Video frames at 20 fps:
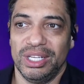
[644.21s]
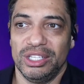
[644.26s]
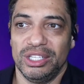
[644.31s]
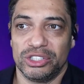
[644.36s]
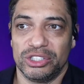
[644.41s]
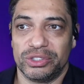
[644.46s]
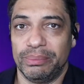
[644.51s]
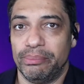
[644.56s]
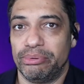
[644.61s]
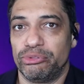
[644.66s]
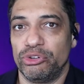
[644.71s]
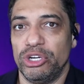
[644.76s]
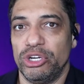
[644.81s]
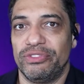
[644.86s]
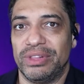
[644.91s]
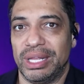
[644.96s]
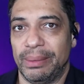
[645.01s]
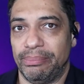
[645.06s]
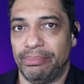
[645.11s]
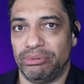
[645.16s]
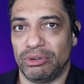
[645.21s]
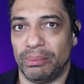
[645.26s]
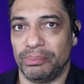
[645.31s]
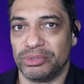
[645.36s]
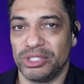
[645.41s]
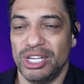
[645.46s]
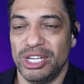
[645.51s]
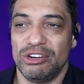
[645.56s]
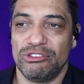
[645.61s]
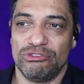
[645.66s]
to improve their prompts
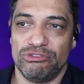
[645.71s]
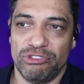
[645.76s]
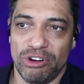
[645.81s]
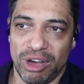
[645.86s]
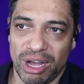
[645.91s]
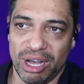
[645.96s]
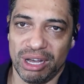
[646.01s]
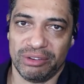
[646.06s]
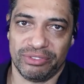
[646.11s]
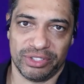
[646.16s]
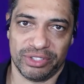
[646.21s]
rather